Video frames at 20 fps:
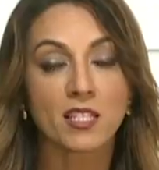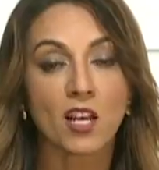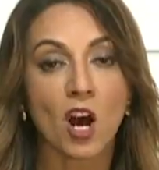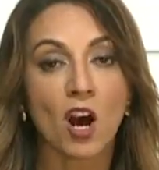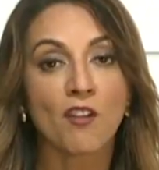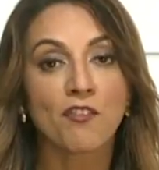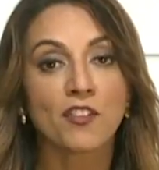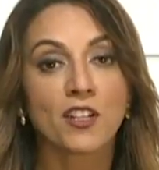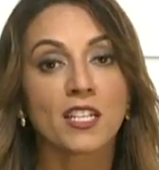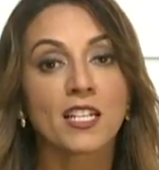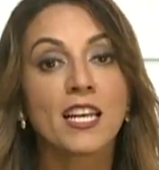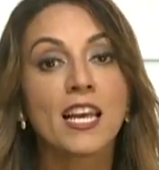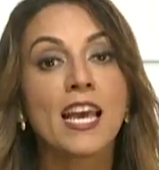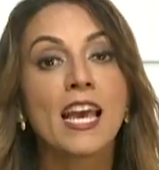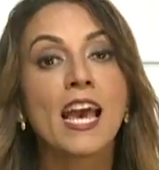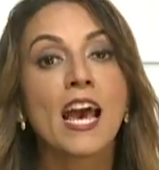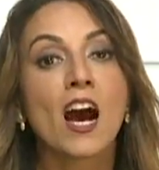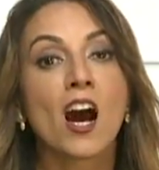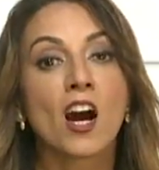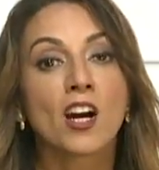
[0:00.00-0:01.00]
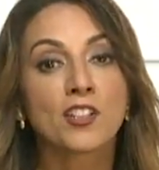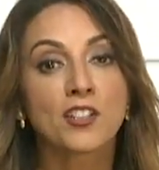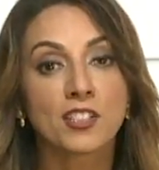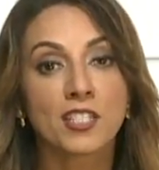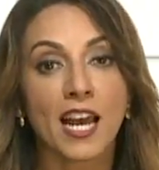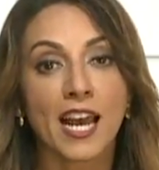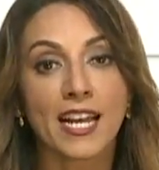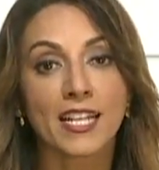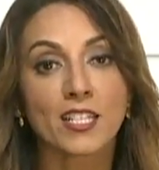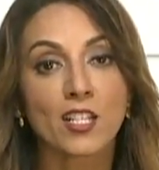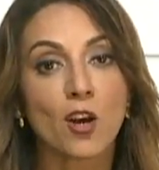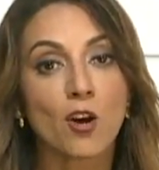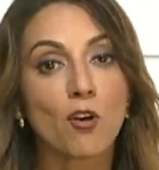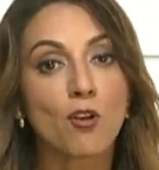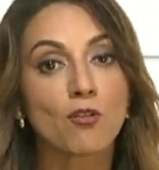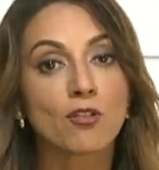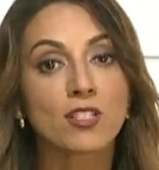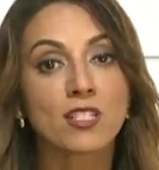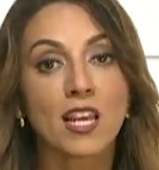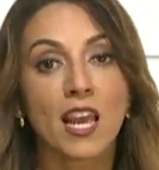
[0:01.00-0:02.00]
often
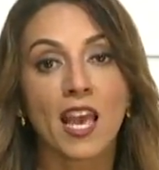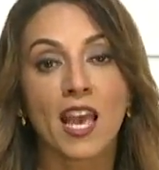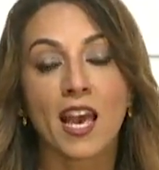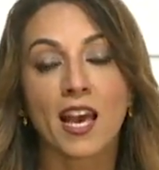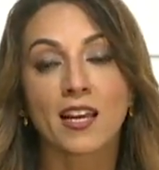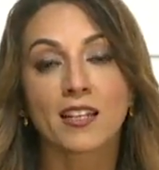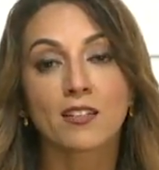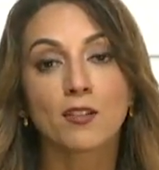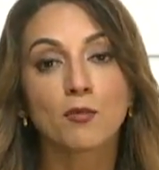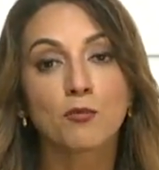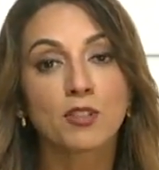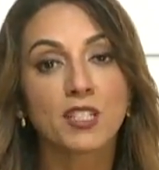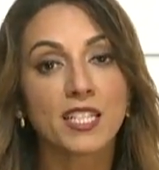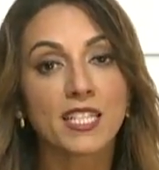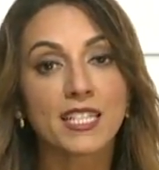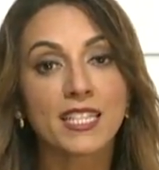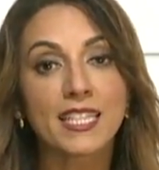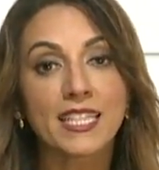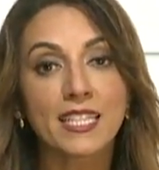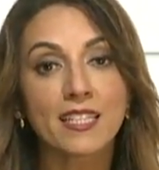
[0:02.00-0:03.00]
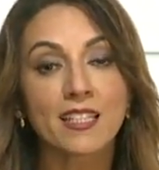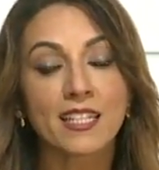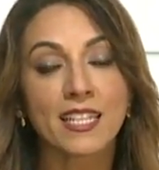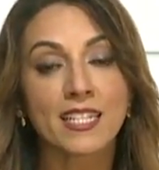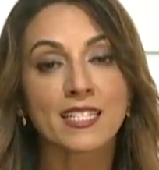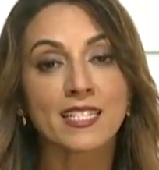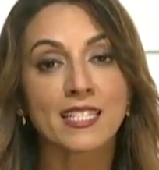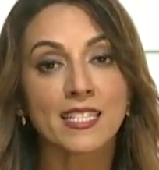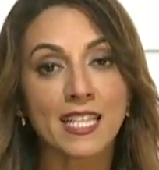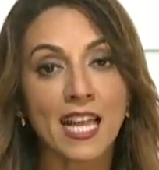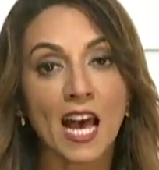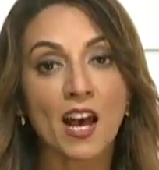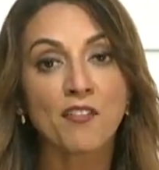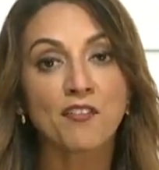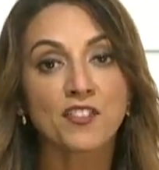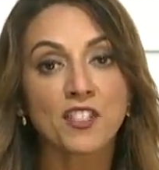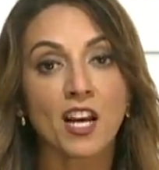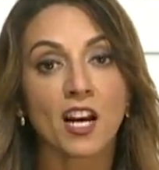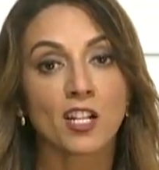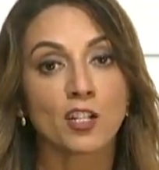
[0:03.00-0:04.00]
underdiagnosed and really is
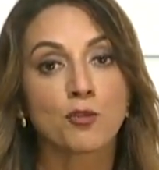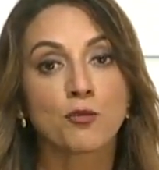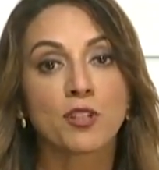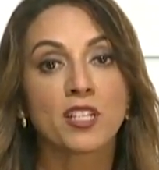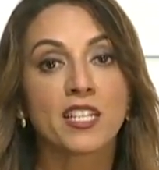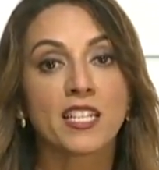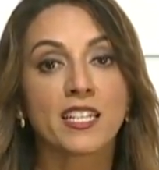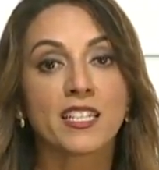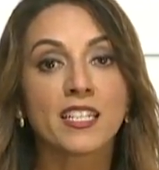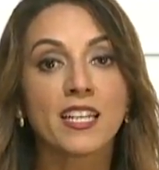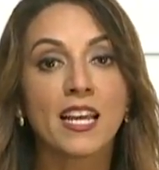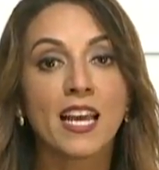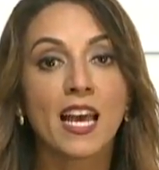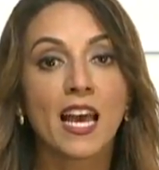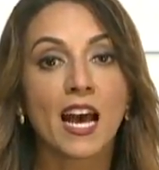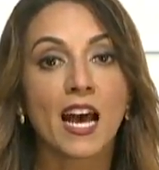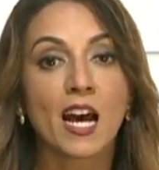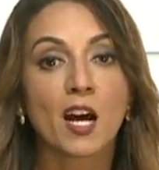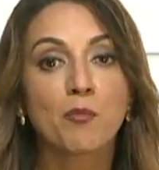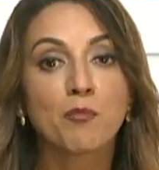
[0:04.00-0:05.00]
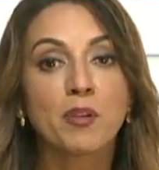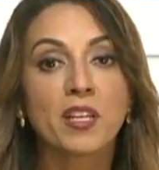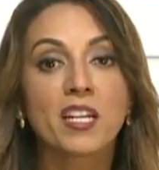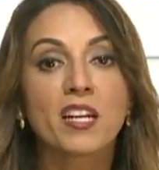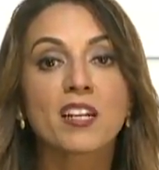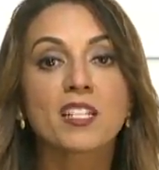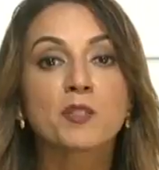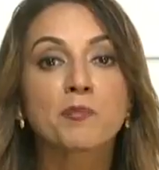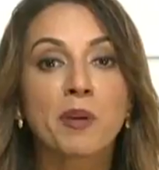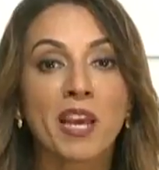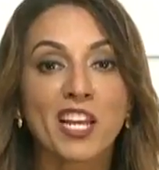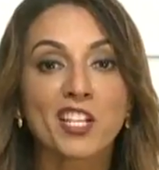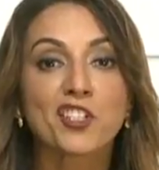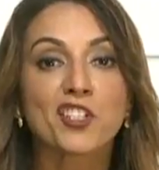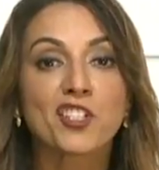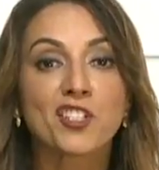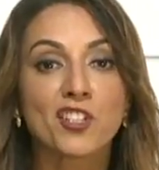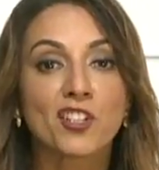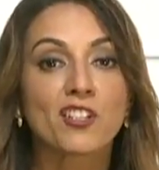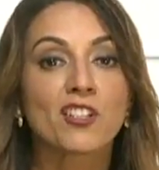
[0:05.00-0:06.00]
left untreated uh, because
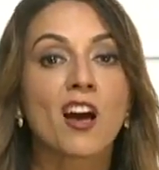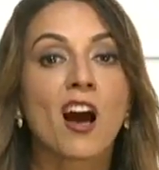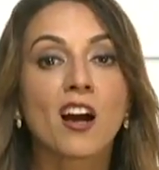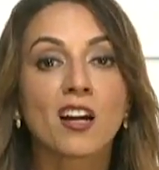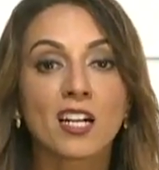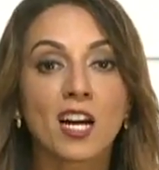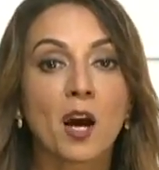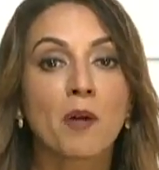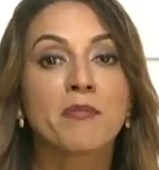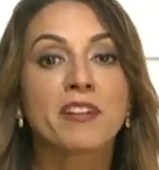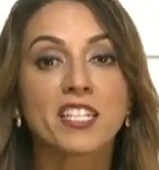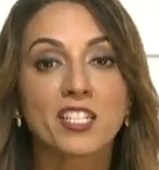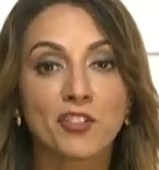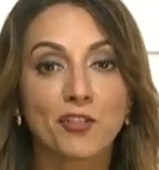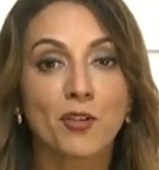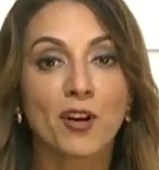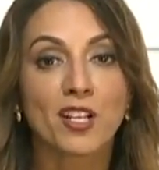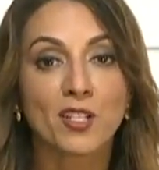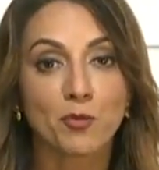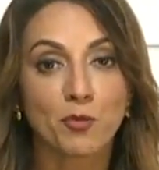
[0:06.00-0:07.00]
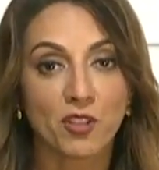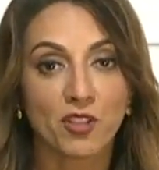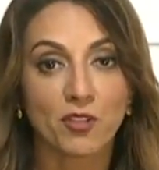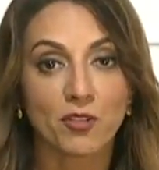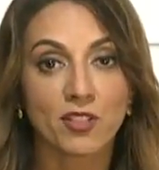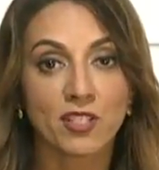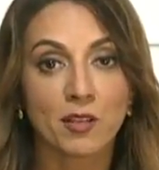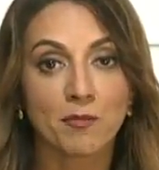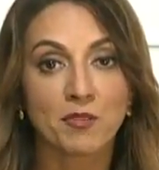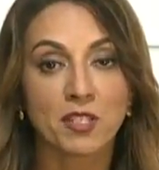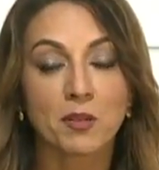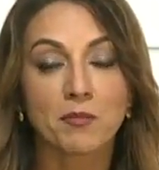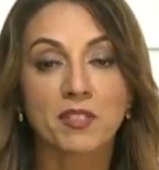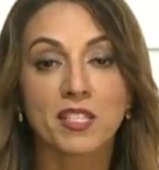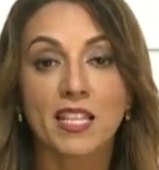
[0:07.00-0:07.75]
patients are not coming to us with those symptoms.